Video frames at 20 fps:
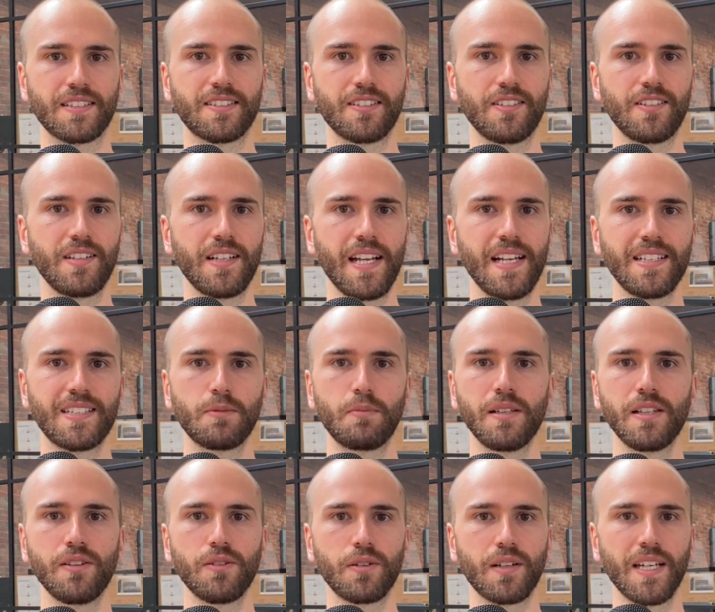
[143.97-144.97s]
So you need to
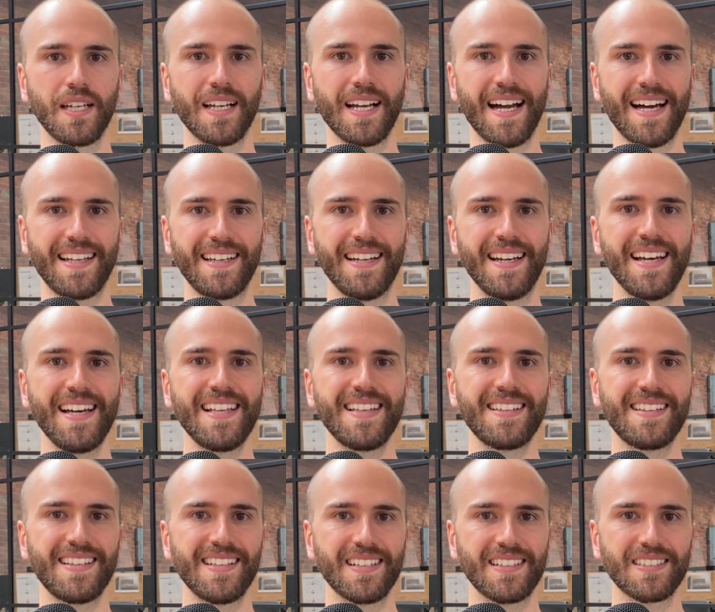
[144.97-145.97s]
be looking at
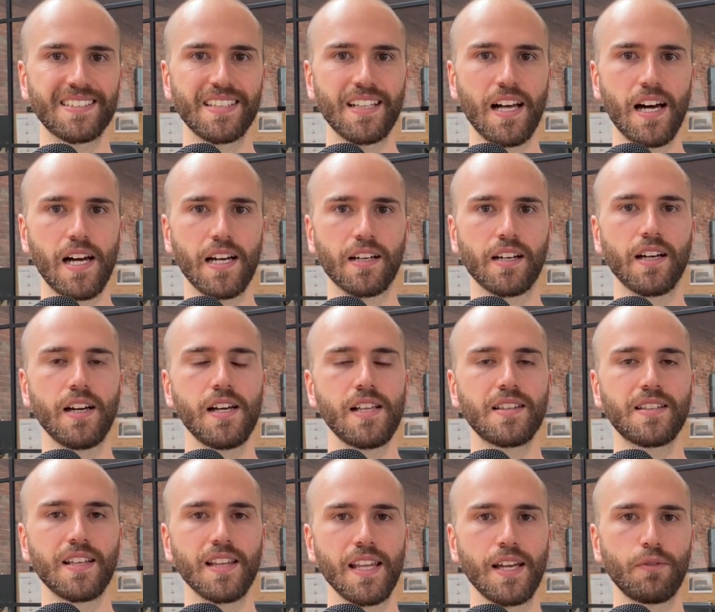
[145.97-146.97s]
things like
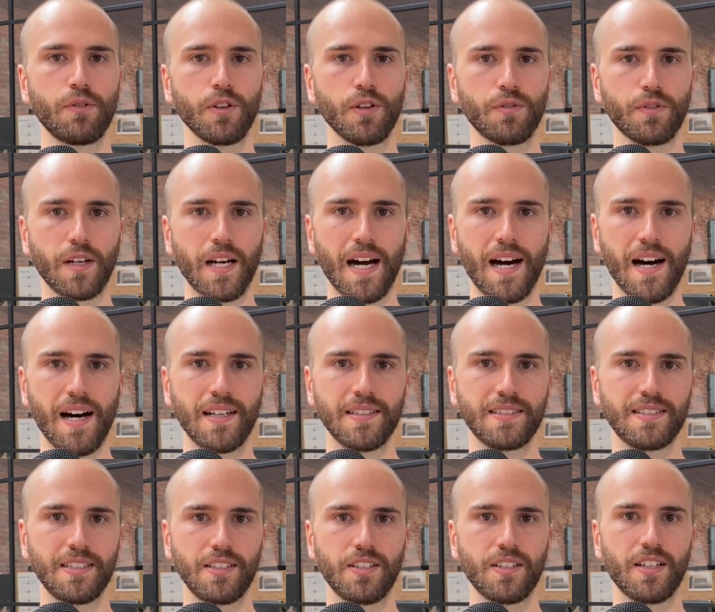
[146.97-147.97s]
the level of
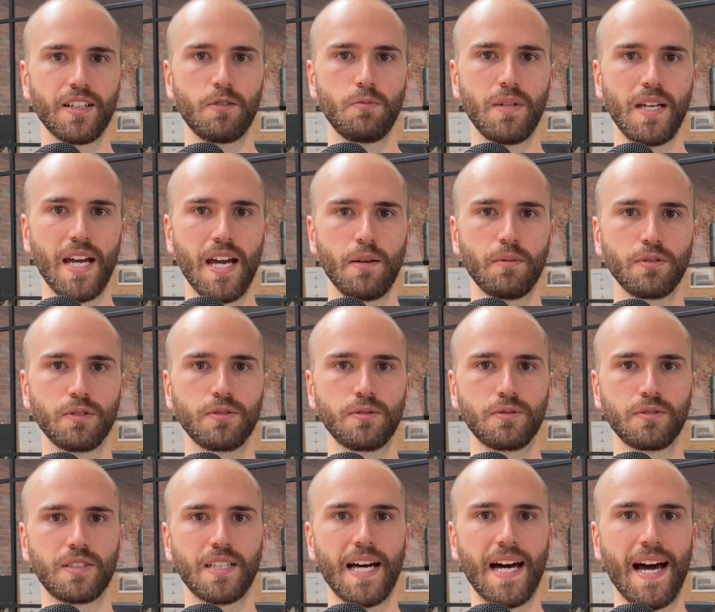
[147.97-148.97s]
cast that you're going to be able to
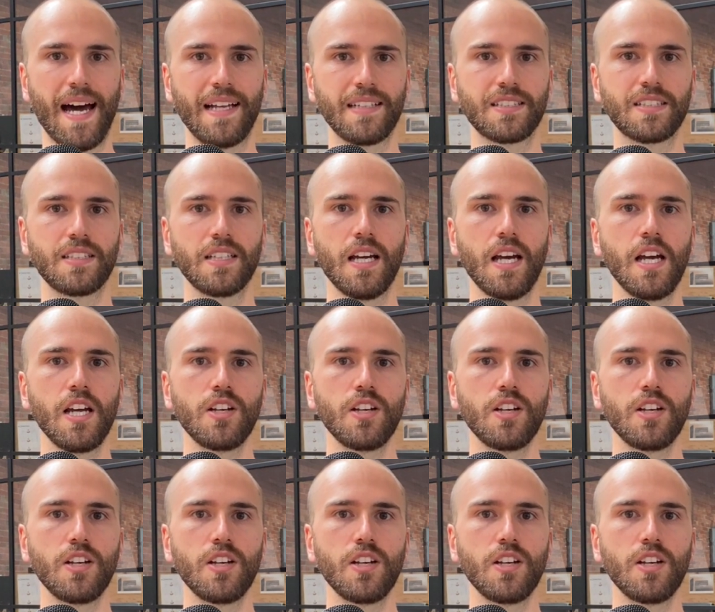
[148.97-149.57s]
attach,